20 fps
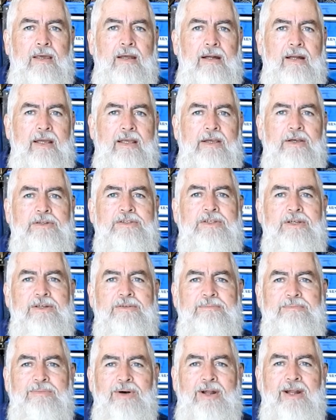G'day
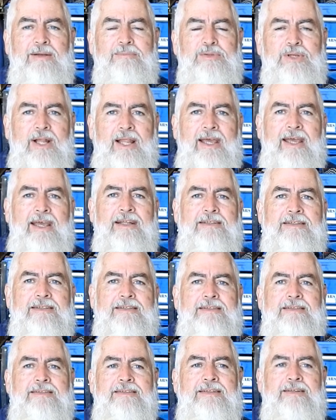YouTube, my name's
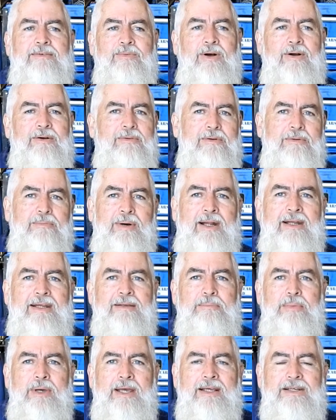Lance and welcome to Bundy
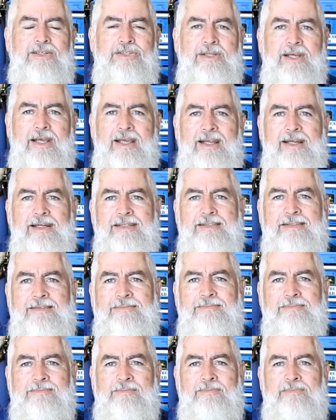Bear's Shed.
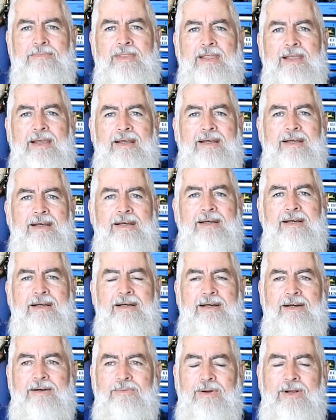
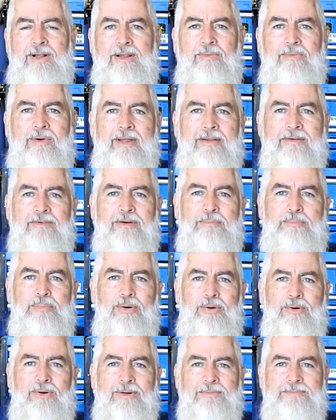Well, a weather
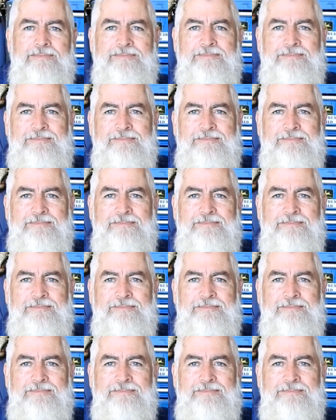report.